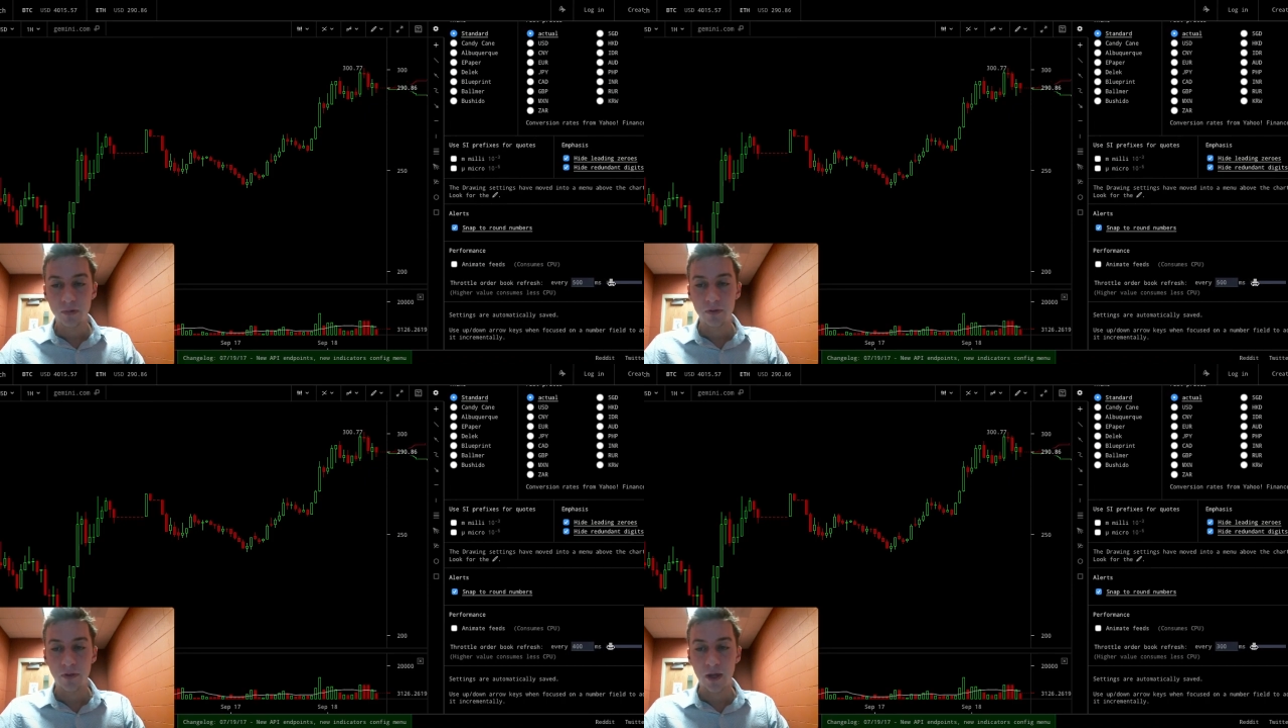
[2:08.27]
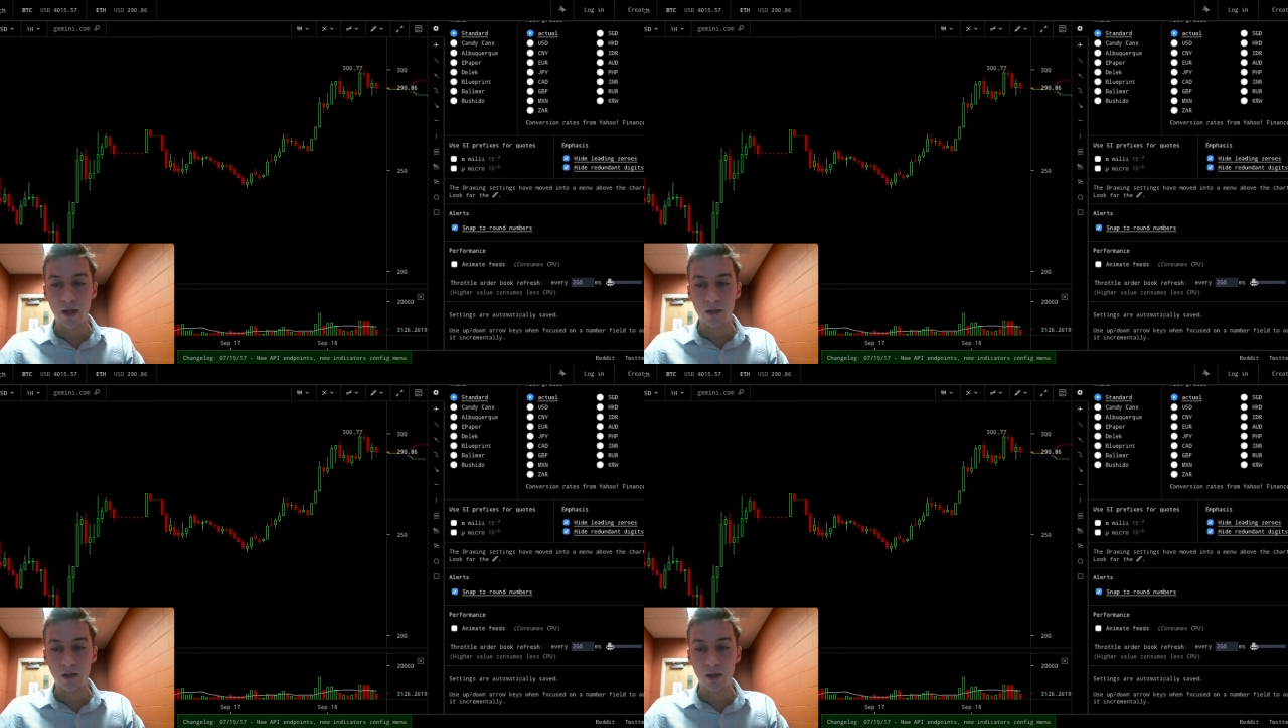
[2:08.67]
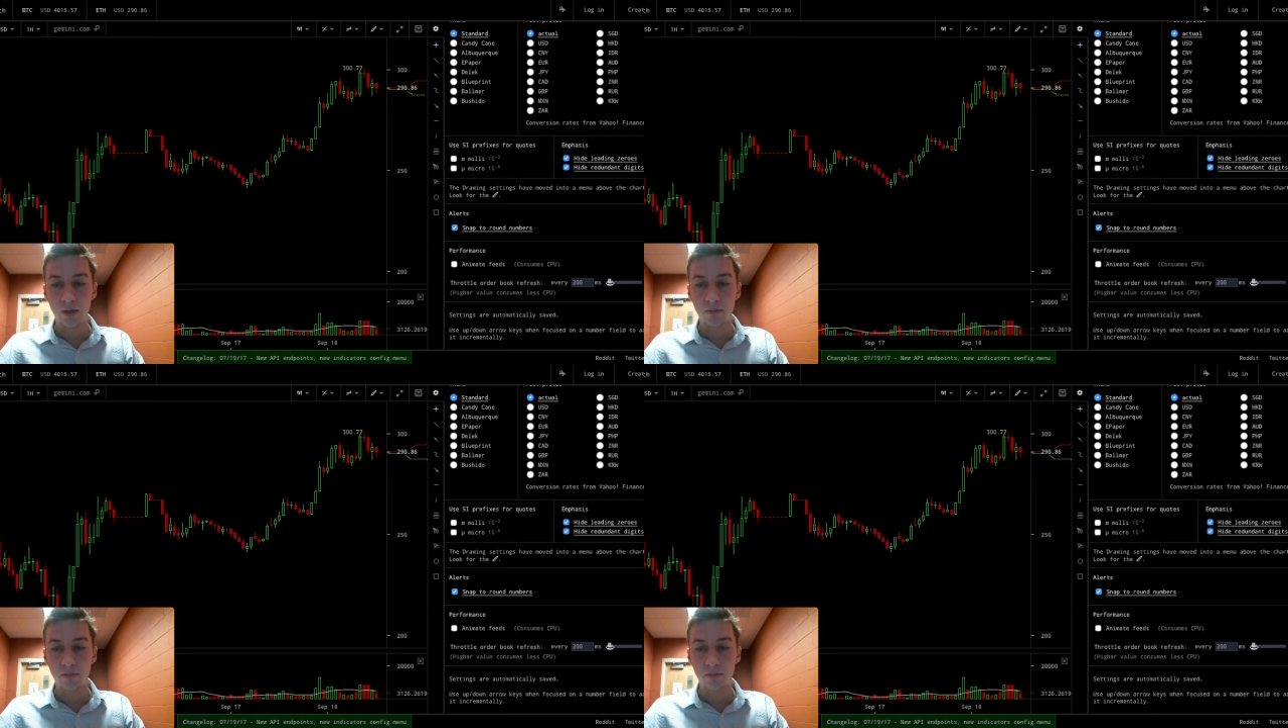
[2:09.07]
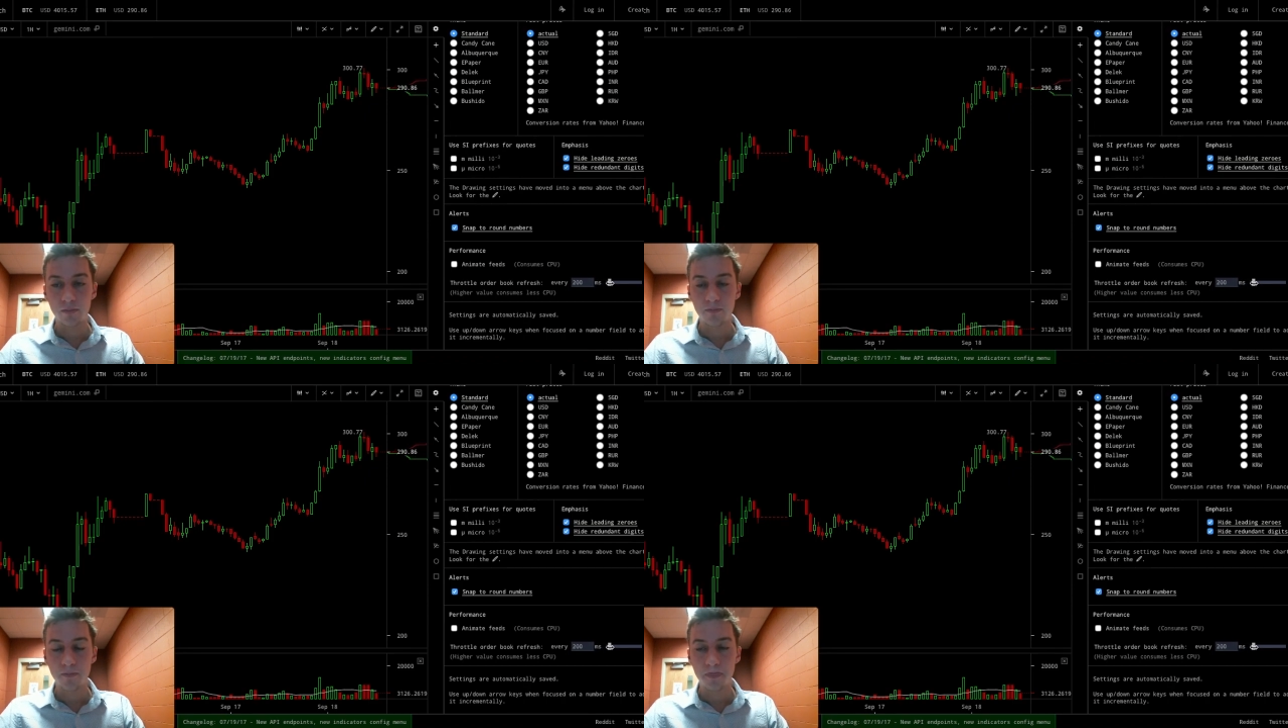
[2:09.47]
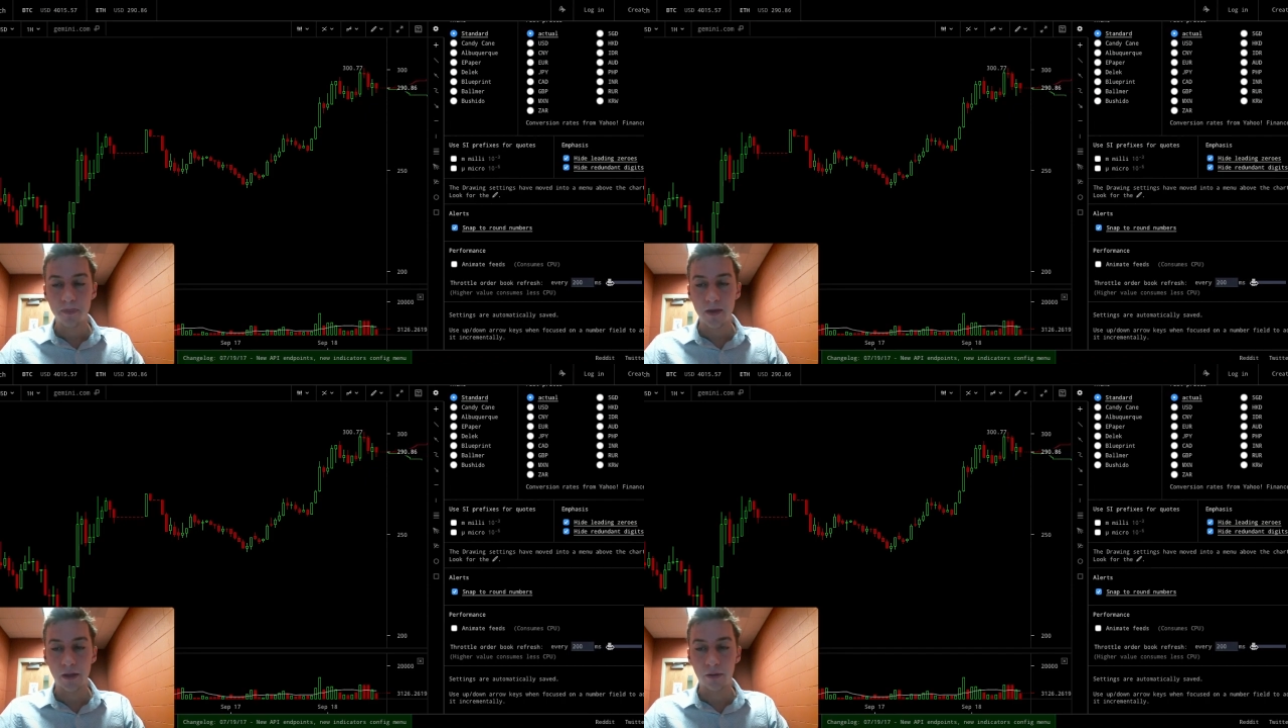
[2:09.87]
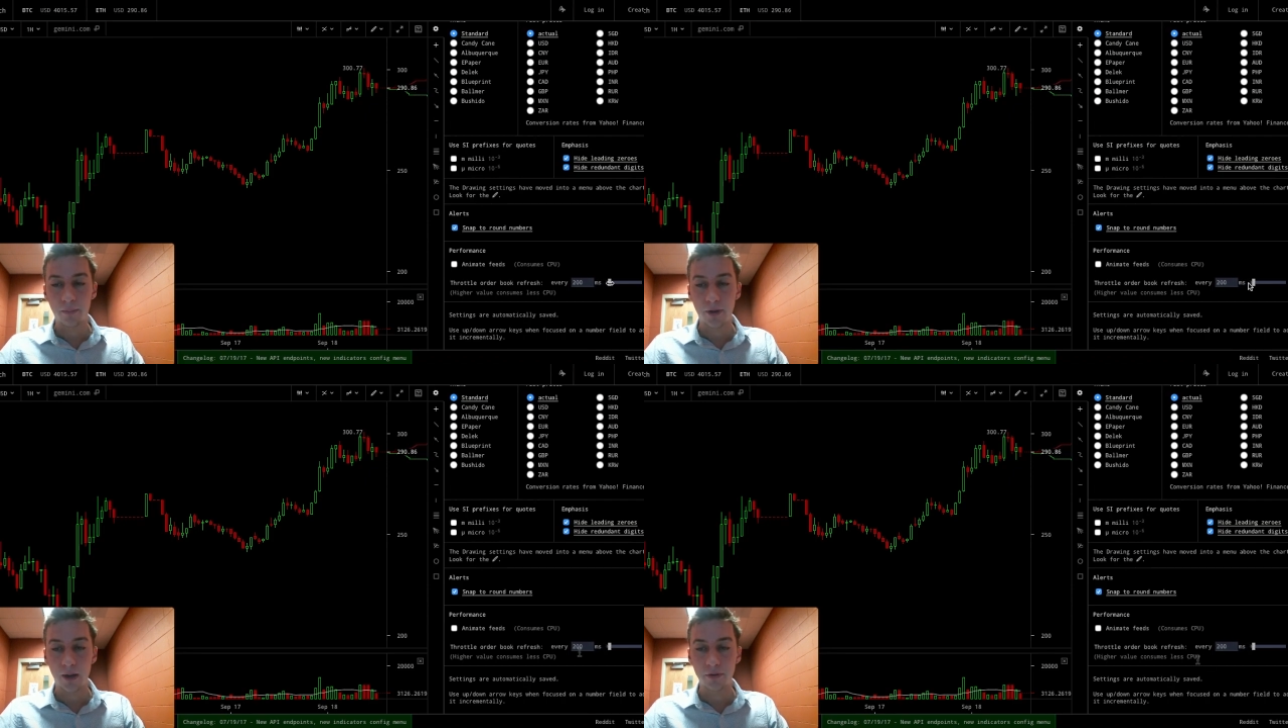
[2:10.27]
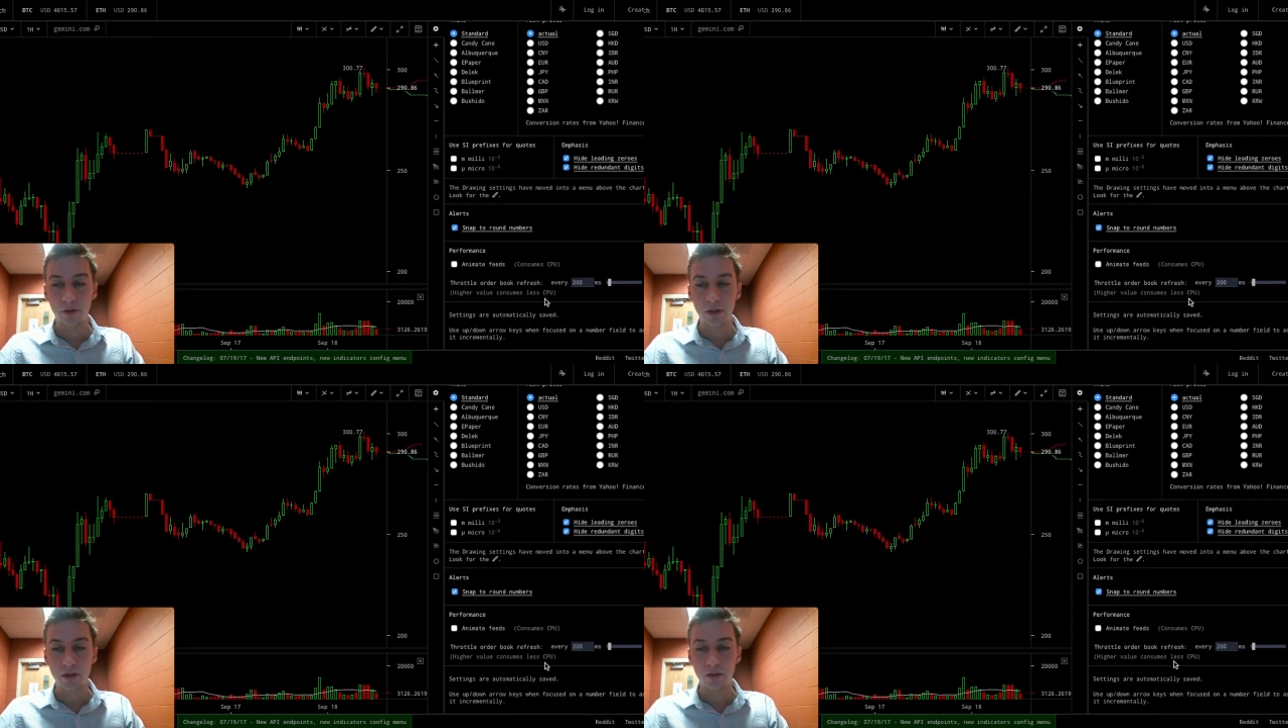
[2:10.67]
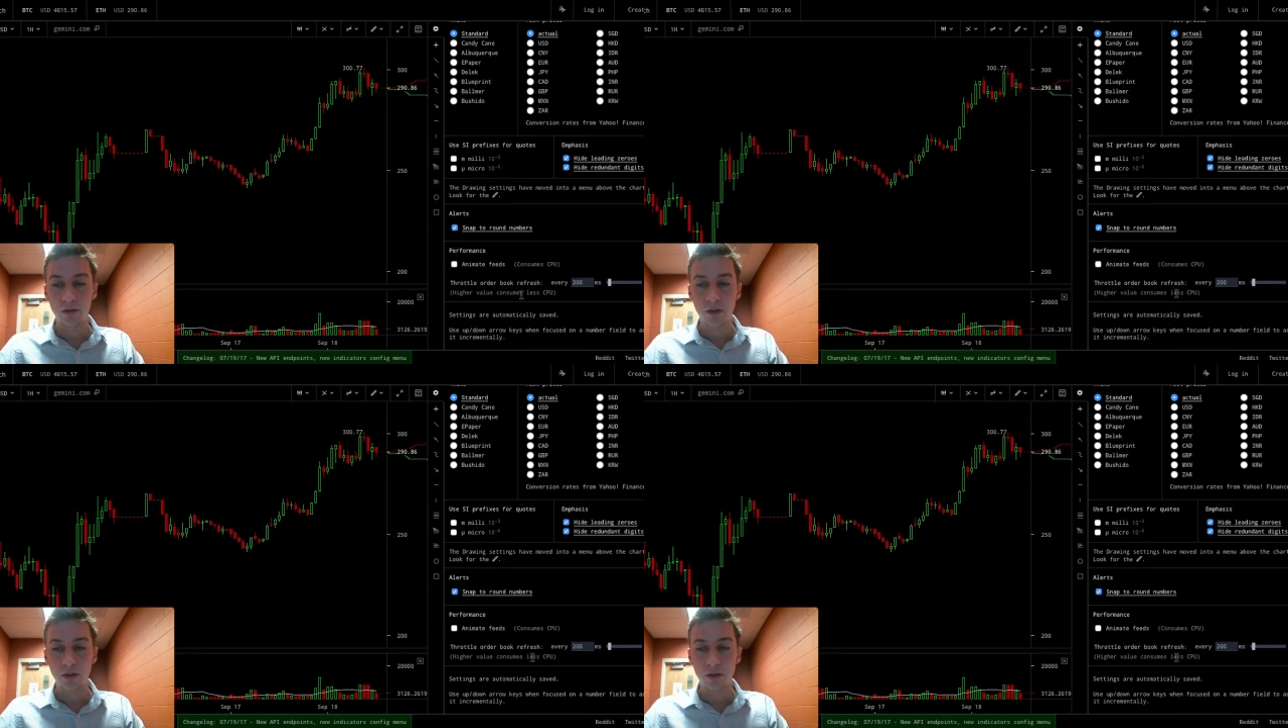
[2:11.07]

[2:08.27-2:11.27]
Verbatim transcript: then it'll probably,